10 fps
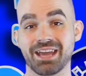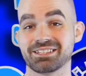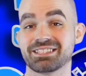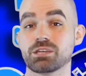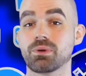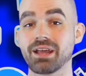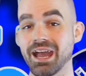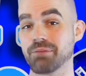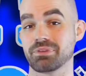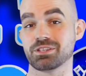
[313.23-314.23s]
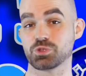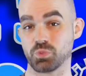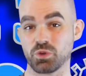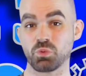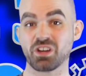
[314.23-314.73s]
and to see what happens
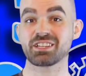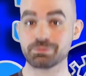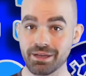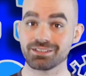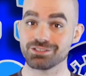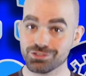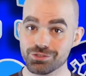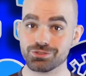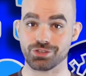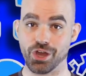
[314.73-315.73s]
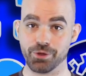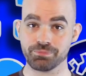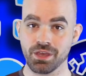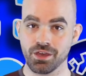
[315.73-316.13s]
when we're expected to do so.